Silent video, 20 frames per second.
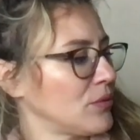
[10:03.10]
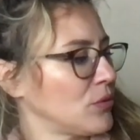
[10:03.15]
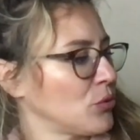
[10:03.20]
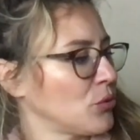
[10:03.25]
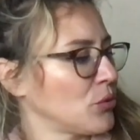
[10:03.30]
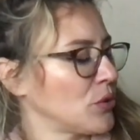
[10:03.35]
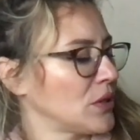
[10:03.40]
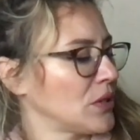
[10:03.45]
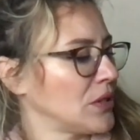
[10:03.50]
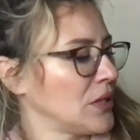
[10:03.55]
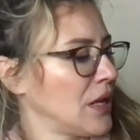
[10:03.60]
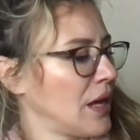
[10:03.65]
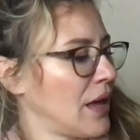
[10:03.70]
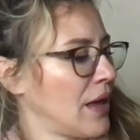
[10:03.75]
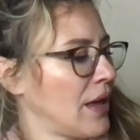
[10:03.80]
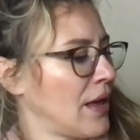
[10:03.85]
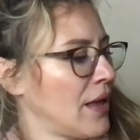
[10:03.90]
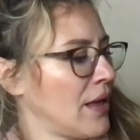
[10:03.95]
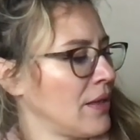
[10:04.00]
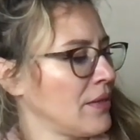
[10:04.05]
towards the
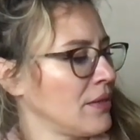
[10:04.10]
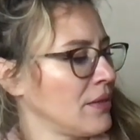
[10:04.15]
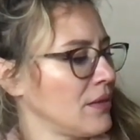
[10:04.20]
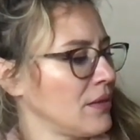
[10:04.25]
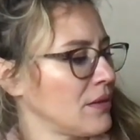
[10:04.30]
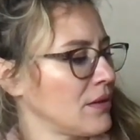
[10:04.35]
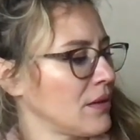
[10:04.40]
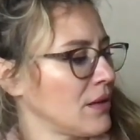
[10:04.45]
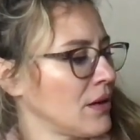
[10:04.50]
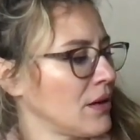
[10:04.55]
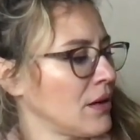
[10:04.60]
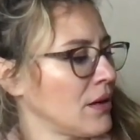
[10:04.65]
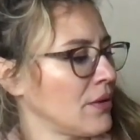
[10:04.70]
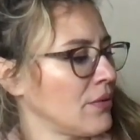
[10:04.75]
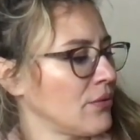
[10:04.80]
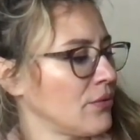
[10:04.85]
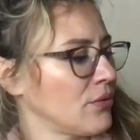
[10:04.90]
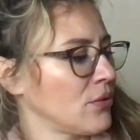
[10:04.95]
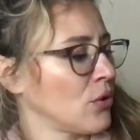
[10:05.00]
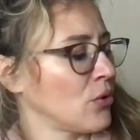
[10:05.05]
end of
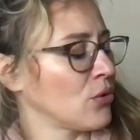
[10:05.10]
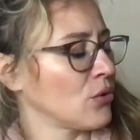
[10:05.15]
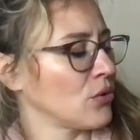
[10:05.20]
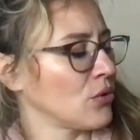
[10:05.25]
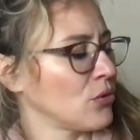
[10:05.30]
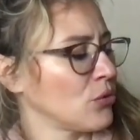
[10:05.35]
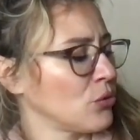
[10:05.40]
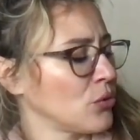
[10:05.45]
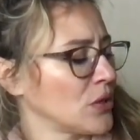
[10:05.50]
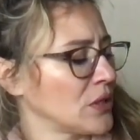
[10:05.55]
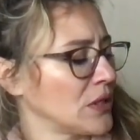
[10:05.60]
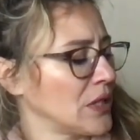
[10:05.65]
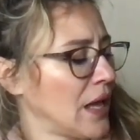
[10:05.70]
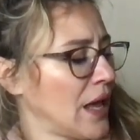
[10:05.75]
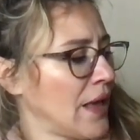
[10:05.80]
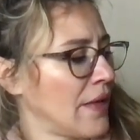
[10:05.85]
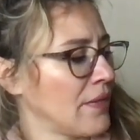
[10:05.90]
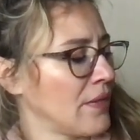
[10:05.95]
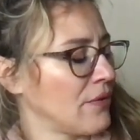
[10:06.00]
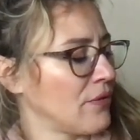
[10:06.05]

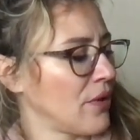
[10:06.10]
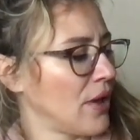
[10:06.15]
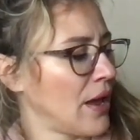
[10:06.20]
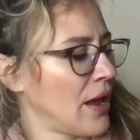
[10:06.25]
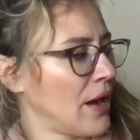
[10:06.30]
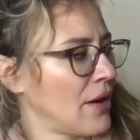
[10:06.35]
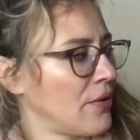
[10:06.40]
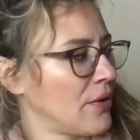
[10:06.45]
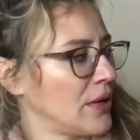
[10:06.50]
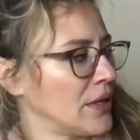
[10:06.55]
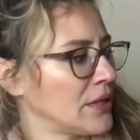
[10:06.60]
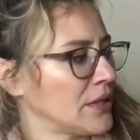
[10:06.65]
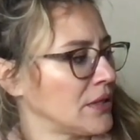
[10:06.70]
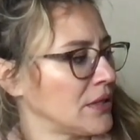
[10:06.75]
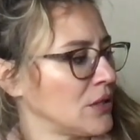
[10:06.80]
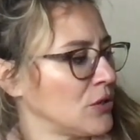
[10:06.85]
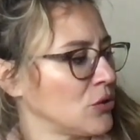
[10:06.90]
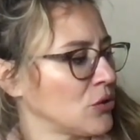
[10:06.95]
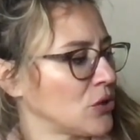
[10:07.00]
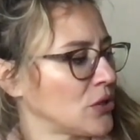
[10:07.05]
Aries
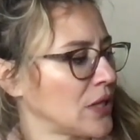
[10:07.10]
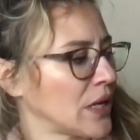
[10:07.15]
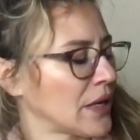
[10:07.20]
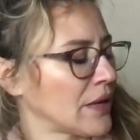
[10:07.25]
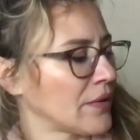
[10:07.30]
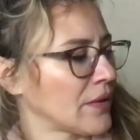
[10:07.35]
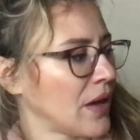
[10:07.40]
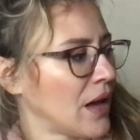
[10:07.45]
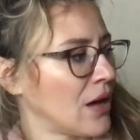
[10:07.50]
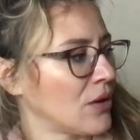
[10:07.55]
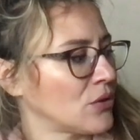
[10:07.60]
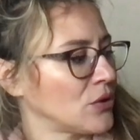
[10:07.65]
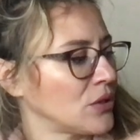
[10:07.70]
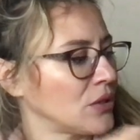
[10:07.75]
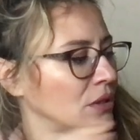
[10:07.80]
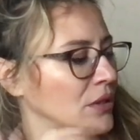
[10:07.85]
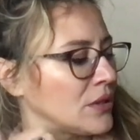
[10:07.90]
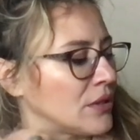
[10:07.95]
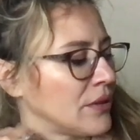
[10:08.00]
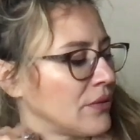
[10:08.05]
in your second house
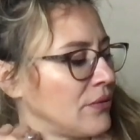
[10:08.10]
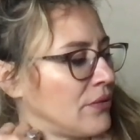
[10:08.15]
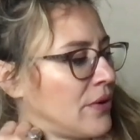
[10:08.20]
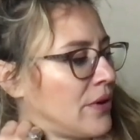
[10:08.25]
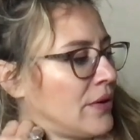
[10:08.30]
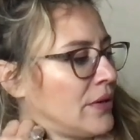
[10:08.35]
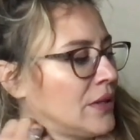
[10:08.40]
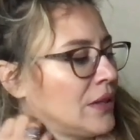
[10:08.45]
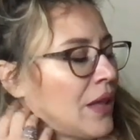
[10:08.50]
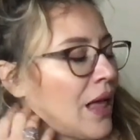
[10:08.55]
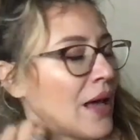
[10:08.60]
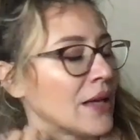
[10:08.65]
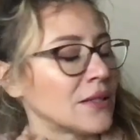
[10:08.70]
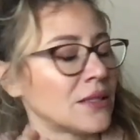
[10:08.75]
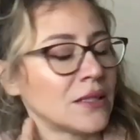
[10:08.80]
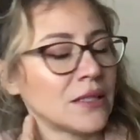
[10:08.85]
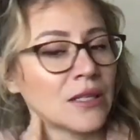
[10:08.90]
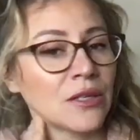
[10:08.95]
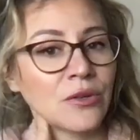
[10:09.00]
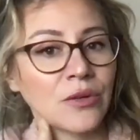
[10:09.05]
at the very
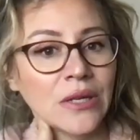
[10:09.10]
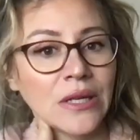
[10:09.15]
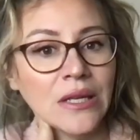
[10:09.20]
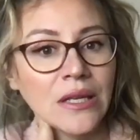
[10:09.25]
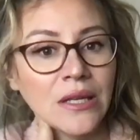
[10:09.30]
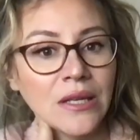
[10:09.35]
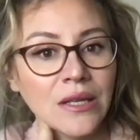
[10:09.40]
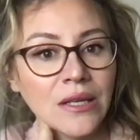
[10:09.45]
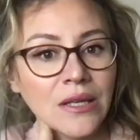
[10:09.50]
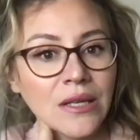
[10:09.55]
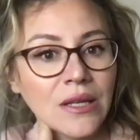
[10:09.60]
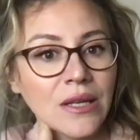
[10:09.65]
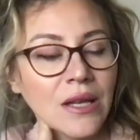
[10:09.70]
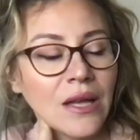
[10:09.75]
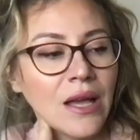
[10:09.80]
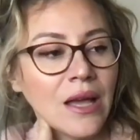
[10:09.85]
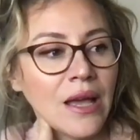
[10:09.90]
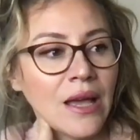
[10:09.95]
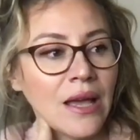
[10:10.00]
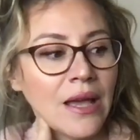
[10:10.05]
last degree.
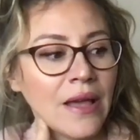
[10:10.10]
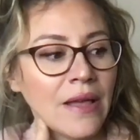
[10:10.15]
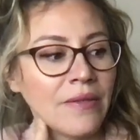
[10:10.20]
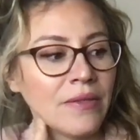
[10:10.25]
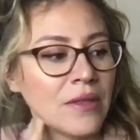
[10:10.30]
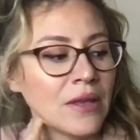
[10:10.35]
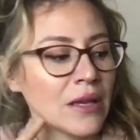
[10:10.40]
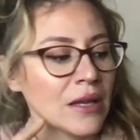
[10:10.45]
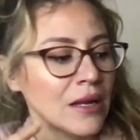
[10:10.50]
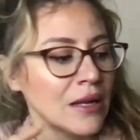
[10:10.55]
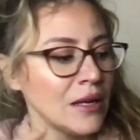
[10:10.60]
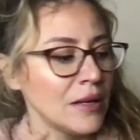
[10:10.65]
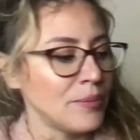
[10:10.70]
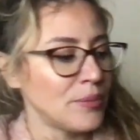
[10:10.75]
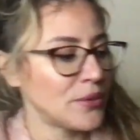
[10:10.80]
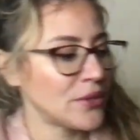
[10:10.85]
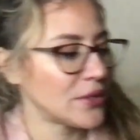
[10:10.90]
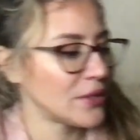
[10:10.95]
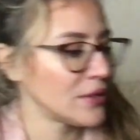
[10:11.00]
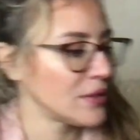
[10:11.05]
And
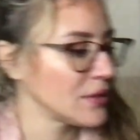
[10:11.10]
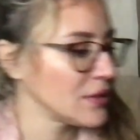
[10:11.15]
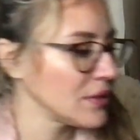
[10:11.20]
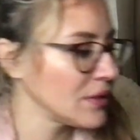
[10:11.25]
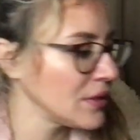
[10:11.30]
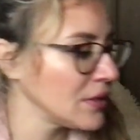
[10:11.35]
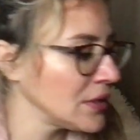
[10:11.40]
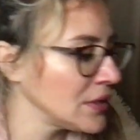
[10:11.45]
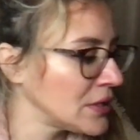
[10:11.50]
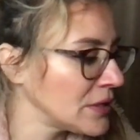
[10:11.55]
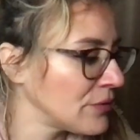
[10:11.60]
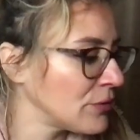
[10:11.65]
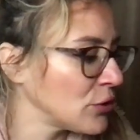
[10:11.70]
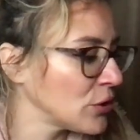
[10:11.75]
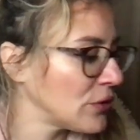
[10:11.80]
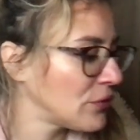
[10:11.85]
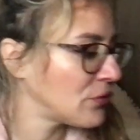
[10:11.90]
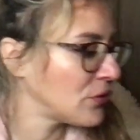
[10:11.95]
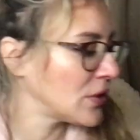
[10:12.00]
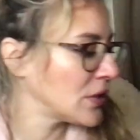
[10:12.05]
eclipse, it's for
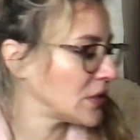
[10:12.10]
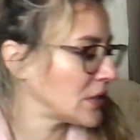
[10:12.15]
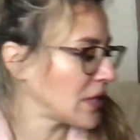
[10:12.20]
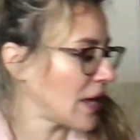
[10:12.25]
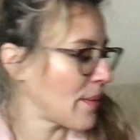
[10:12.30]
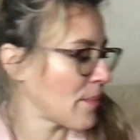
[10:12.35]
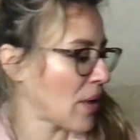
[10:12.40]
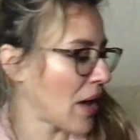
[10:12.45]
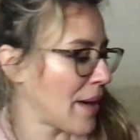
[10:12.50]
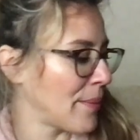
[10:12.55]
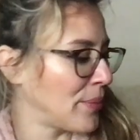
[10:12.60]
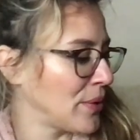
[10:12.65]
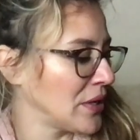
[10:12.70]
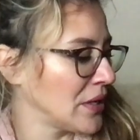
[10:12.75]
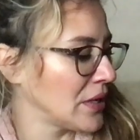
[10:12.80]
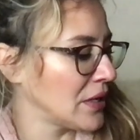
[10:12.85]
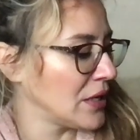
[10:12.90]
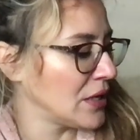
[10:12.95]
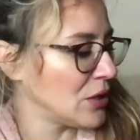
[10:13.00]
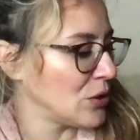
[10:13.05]
the first time
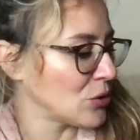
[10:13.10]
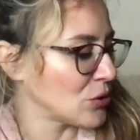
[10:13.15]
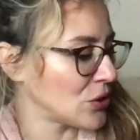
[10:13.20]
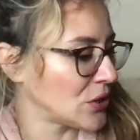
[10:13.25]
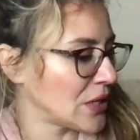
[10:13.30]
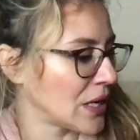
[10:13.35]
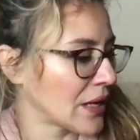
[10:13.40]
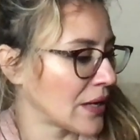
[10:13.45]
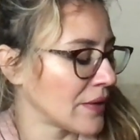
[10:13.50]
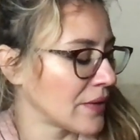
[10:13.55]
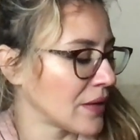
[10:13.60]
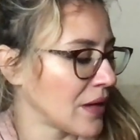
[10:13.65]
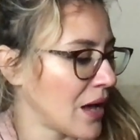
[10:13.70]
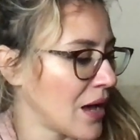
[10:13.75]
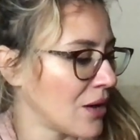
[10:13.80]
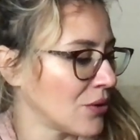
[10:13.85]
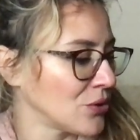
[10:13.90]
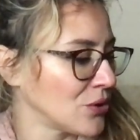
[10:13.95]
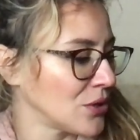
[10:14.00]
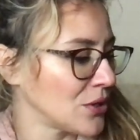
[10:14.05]
happening in your second
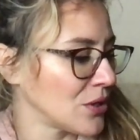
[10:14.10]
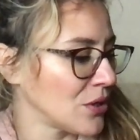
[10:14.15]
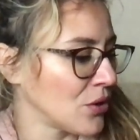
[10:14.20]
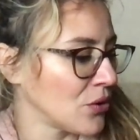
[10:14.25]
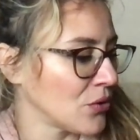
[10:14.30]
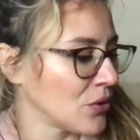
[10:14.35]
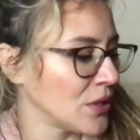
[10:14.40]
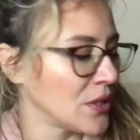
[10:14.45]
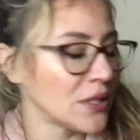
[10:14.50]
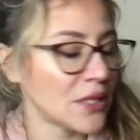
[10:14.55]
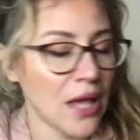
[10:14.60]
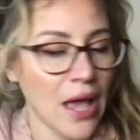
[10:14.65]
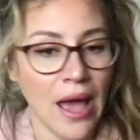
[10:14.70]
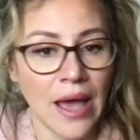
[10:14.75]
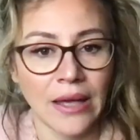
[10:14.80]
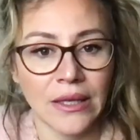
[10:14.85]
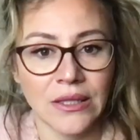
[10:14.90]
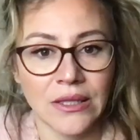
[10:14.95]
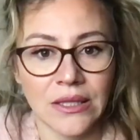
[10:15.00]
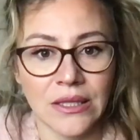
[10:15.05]
house on this
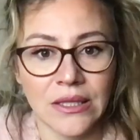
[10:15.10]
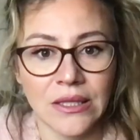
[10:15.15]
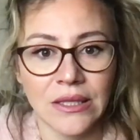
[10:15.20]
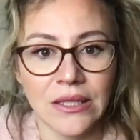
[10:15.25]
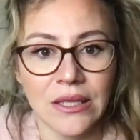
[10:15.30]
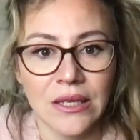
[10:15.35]
axis,